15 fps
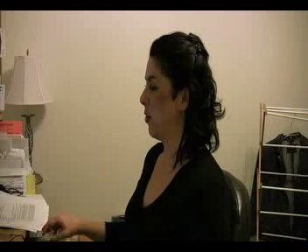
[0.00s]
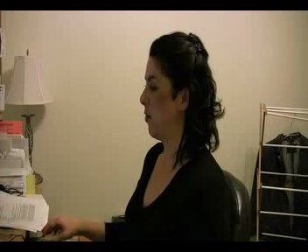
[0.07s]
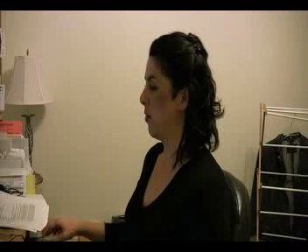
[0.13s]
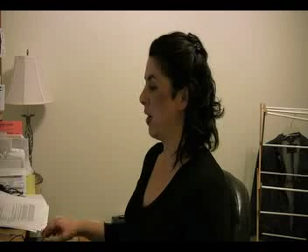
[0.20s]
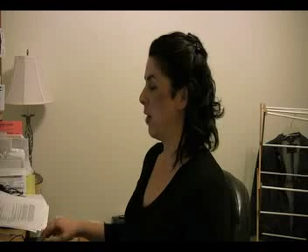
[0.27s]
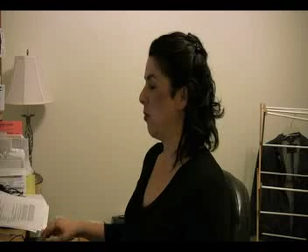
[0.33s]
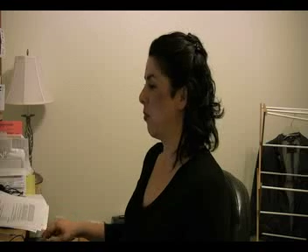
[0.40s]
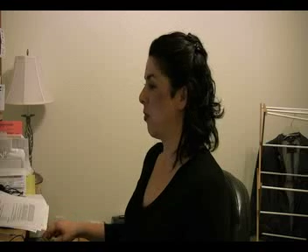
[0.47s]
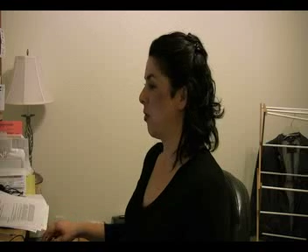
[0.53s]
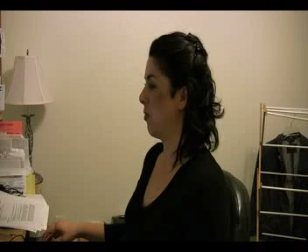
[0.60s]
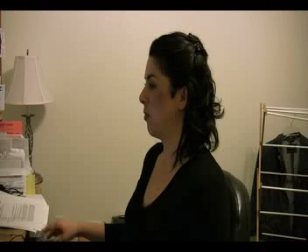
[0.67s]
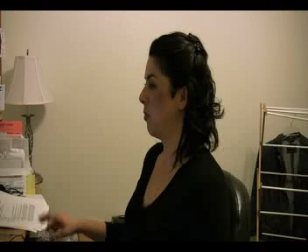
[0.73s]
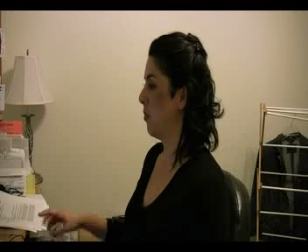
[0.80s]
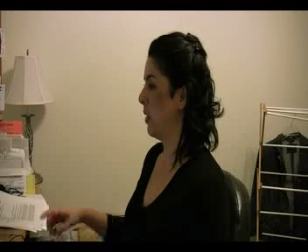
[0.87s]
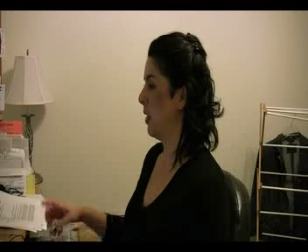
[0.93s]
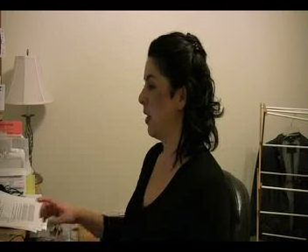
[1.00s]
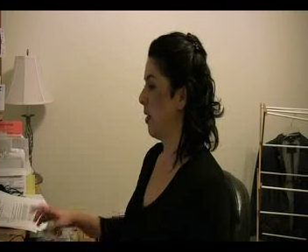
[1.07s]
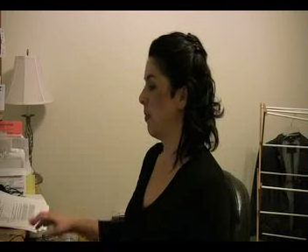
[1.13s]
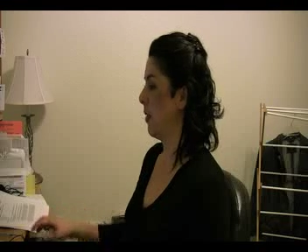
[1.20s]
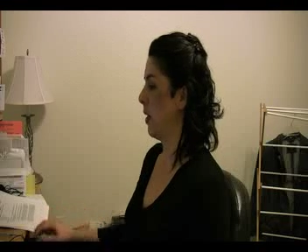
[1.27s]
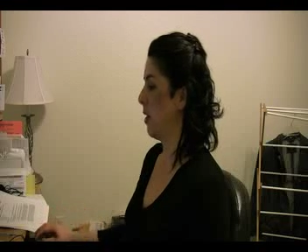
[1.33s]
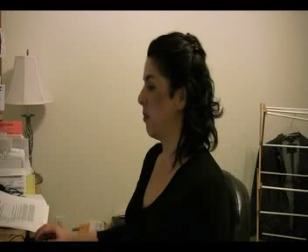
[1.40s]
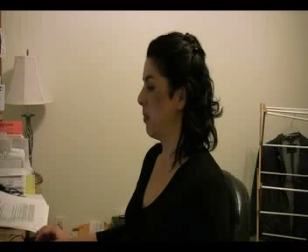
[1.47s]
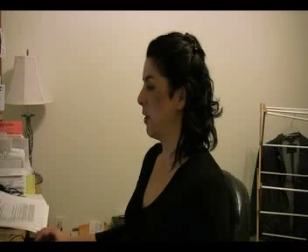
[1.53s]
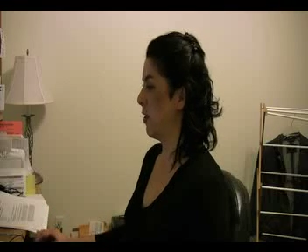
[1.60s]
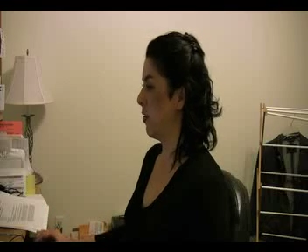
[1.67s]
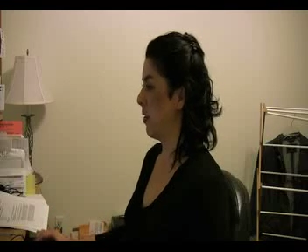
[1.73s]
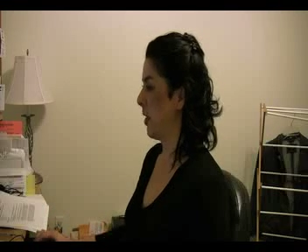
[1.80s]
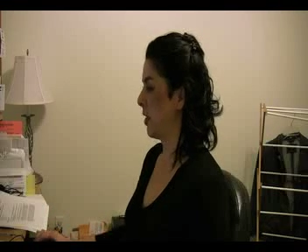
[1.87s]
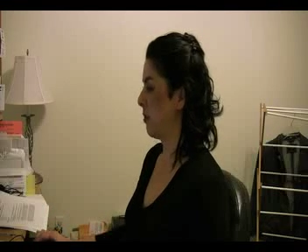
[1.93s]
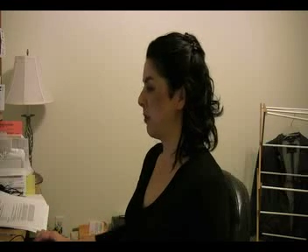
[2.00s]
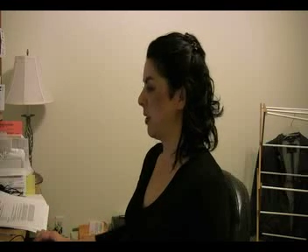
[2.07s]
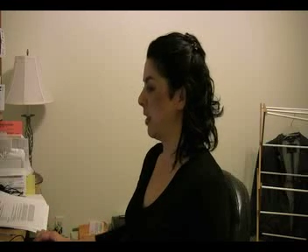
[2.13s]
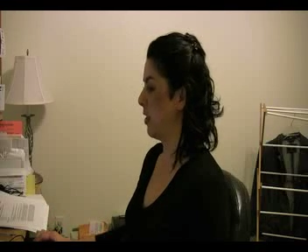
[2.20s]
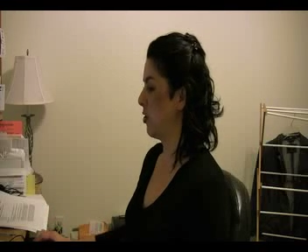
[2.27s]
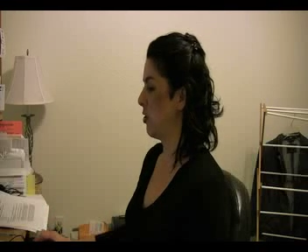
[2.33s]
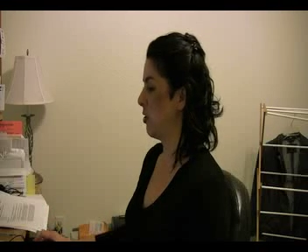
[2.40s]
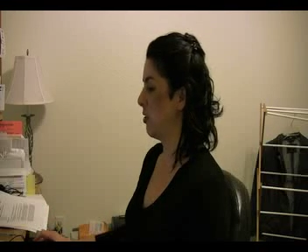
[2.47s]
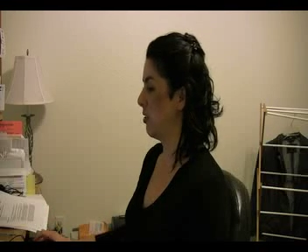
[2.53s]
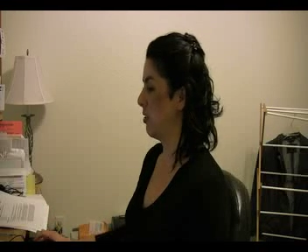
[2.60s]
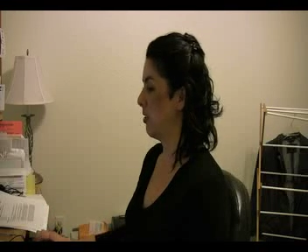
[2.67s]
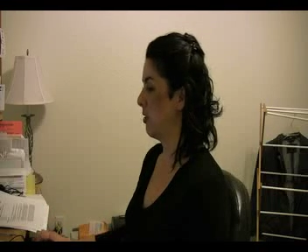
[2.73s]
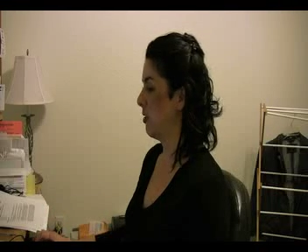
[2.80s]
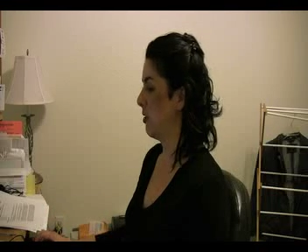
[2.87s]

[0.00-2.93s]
know that word will be coming up in her explanation.